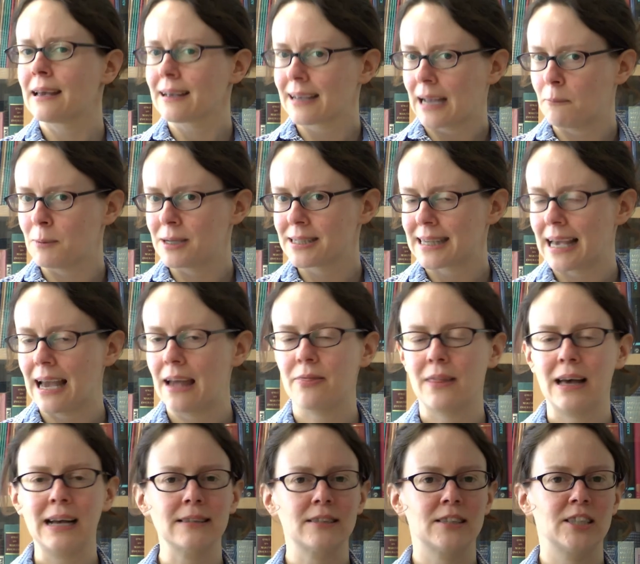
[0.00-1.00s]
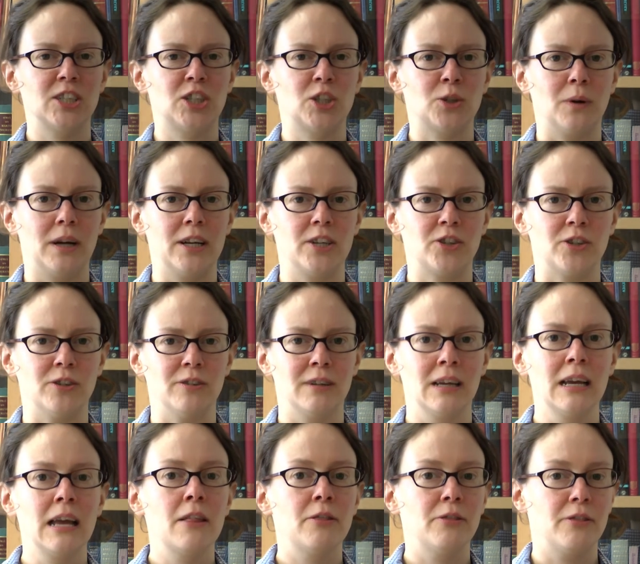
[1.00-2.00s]
Can we say in that situation
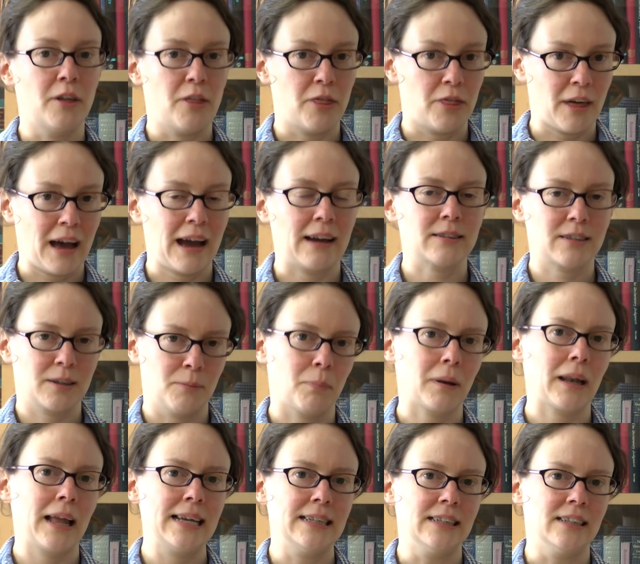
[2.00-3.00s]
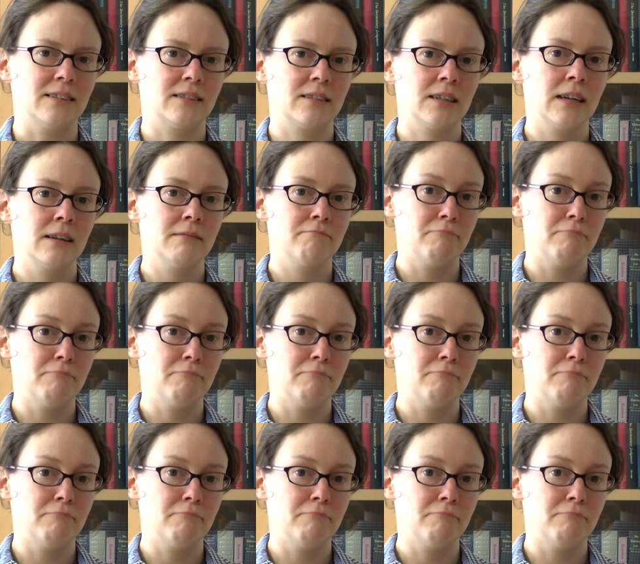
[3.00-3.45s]
that that complainant